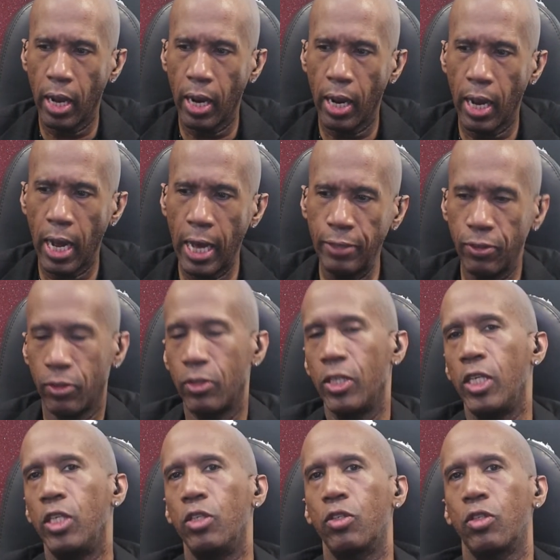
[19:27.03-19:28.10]
I
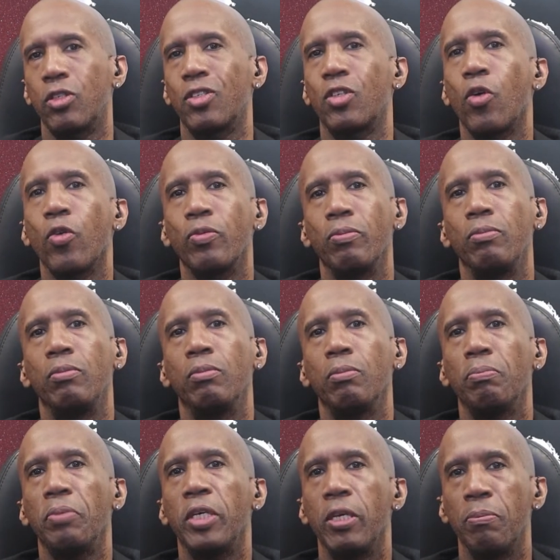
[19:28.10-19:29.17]
see certain
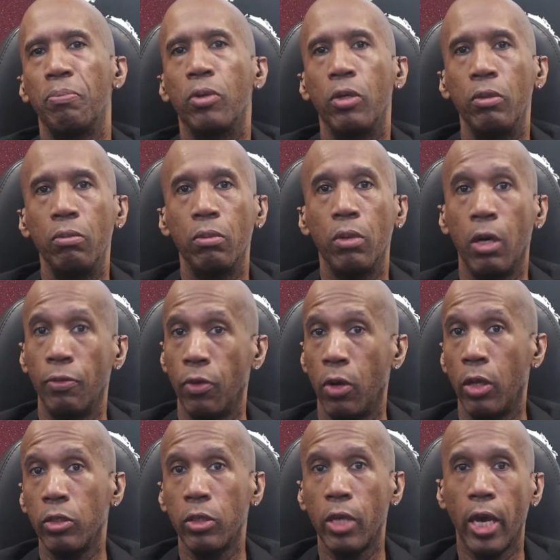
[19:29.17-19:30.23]
people of all
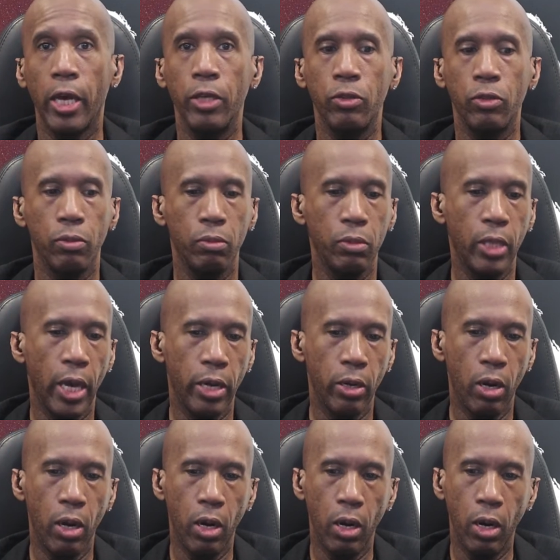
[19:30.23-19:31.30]
sides that
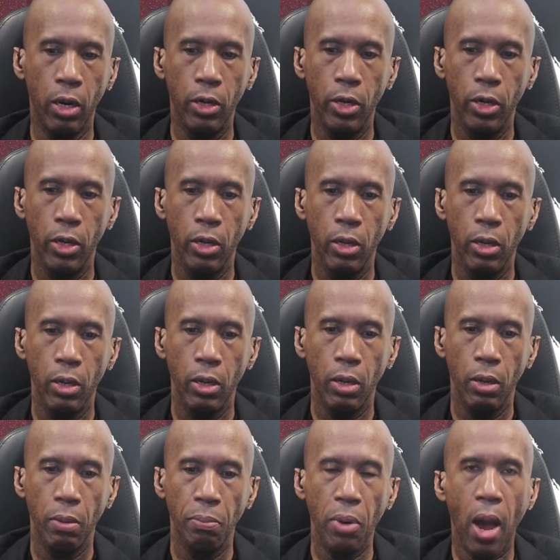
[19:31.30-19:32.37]
are
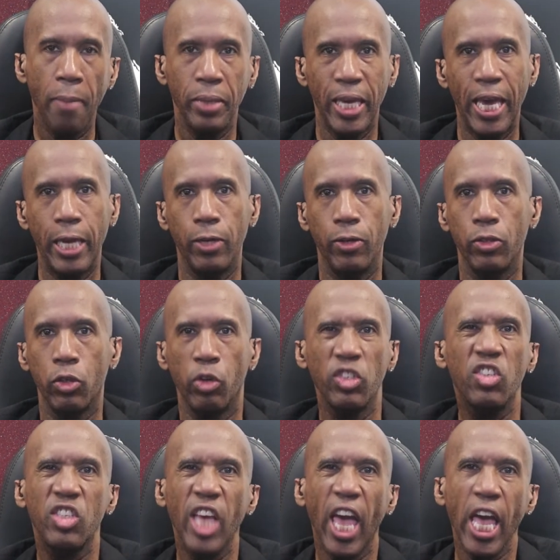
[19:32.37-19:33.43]
propagators or
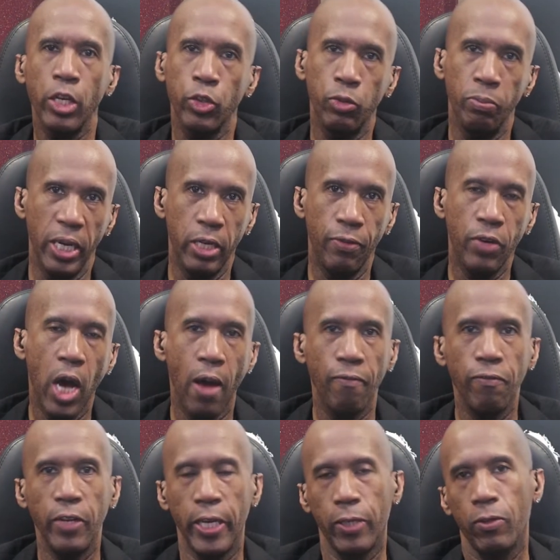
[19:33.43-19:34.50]
salesmen of
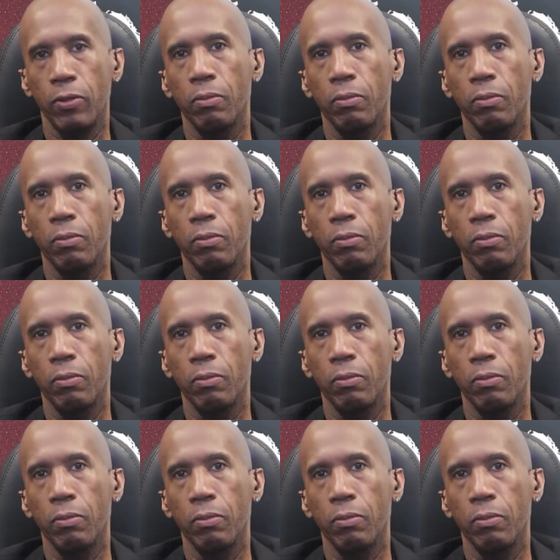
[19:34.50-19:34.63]
conflict,